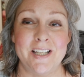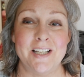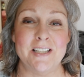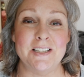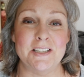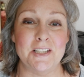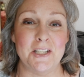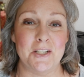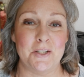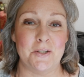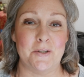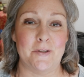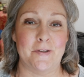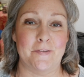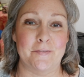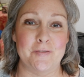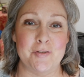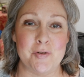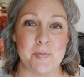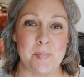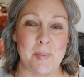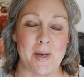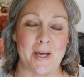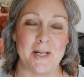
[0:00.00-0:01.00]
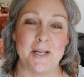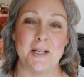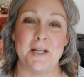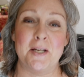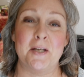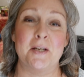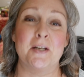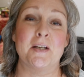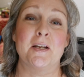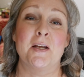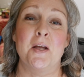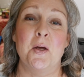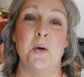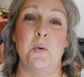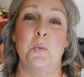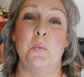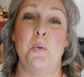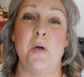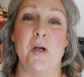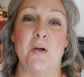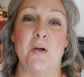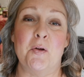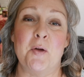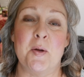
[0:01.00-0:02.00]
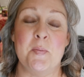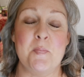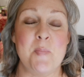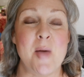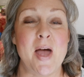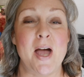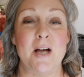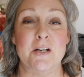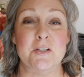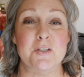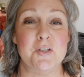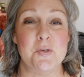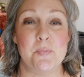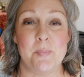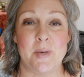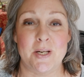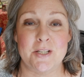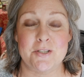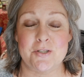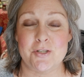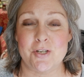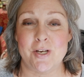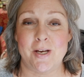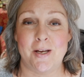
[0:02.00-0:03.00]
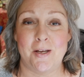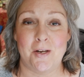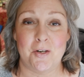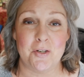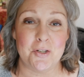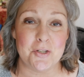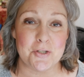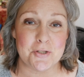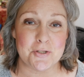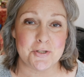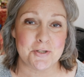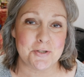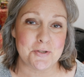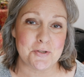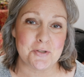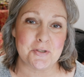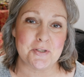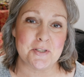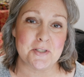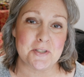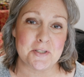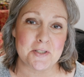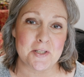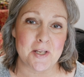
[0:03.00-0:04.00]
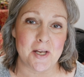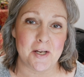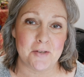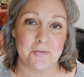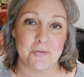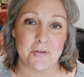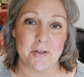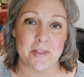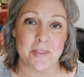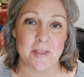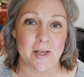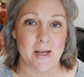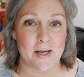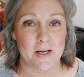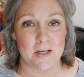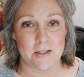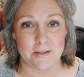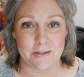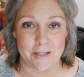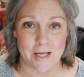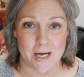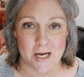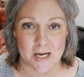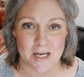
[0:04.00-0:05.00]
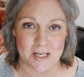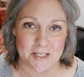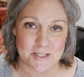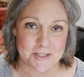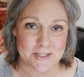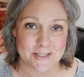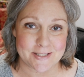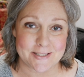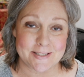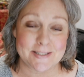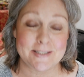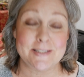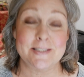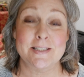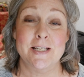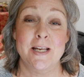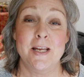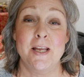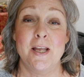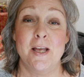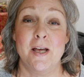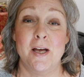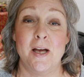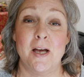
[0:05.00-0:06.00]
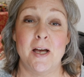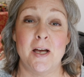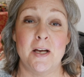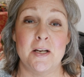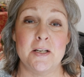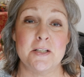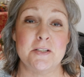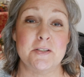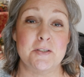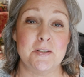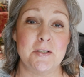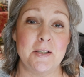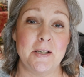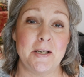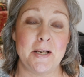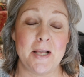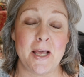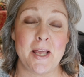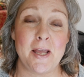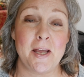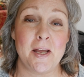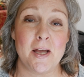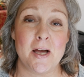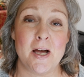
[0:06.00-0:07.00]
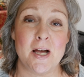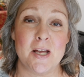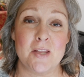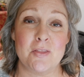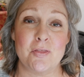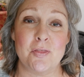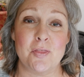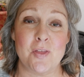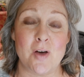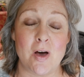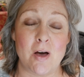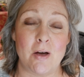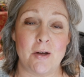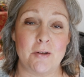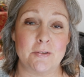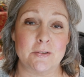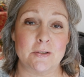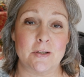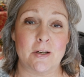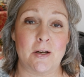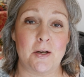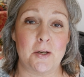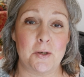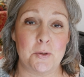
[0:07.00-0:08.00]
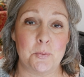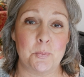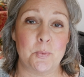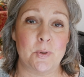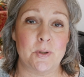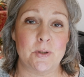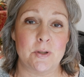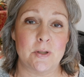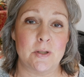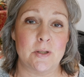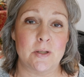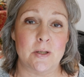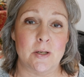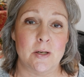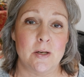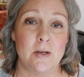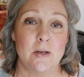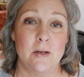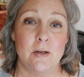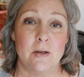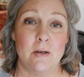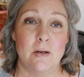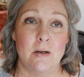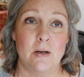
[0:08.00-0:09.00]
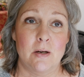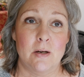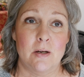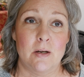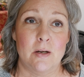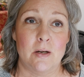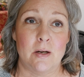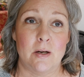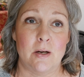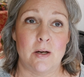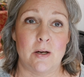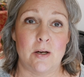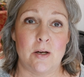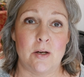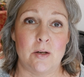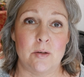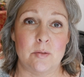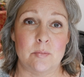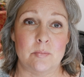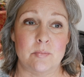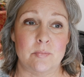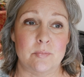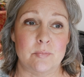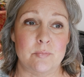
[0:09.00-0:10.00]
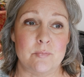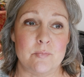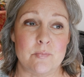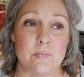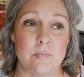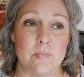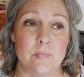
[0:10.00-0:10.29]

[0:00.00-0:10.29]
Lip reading: Hello everybody, welcome back to my channel, Susan's Life with ALS. Today I thought I would kind